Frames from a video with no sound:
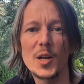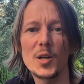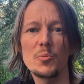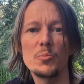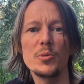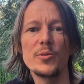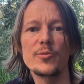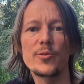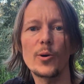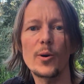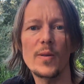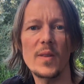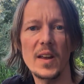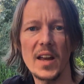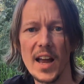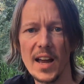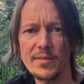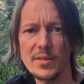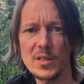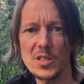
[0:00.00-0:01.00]
before they
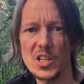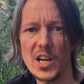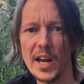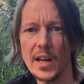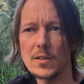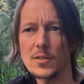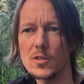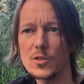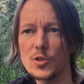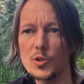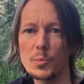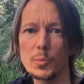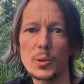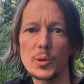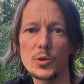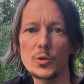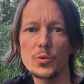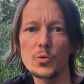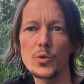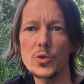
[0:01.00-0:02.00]
have a chance to
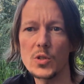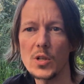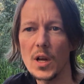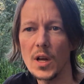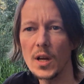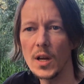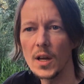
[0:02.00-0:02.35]
produce